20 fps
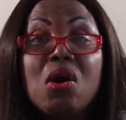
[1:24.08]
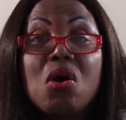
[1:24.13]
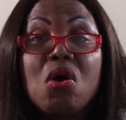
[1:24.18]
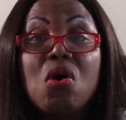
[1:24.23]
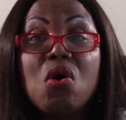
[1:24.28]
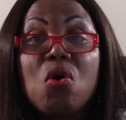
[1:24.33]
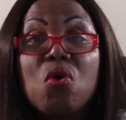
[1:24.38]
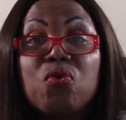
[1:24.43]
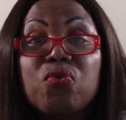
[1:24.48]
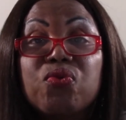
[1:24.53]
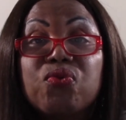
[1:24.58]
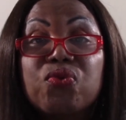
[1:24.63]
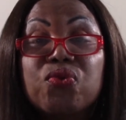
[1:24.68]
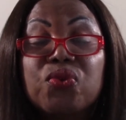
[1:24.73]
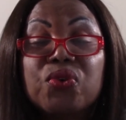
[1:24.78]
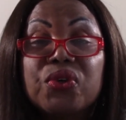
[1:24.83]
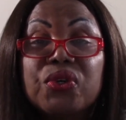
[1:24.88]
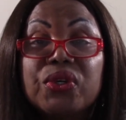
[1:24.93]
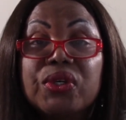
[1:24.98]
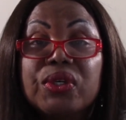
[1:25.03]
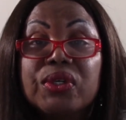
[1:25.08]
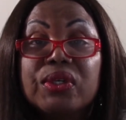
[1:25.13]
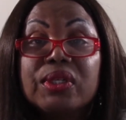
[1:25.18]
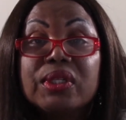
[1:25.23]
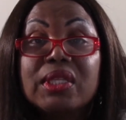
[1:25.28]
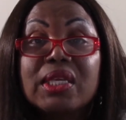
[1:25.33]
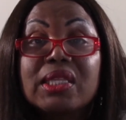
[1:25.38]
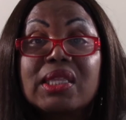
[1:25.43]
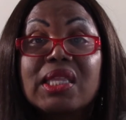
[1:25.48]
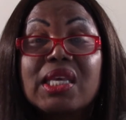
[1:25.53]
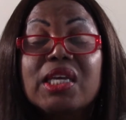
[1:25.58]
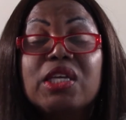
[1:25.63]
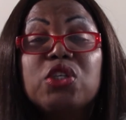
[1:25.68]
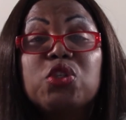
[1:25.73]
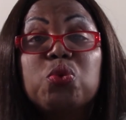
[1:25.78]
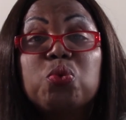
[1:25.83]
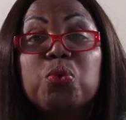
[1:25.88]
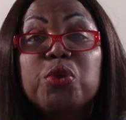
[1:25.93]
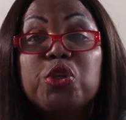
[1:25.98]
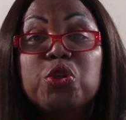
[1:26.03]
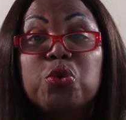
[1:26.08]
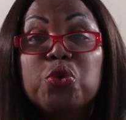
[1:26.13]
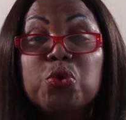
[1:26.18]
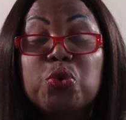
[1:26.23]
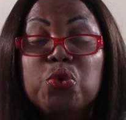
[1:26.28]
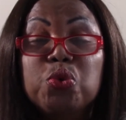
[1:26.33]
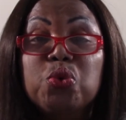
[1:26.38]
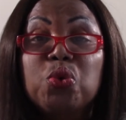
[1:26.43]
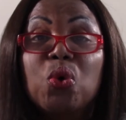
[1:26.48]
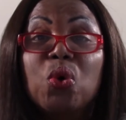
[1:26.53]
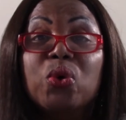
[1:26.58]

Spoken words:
of the things we do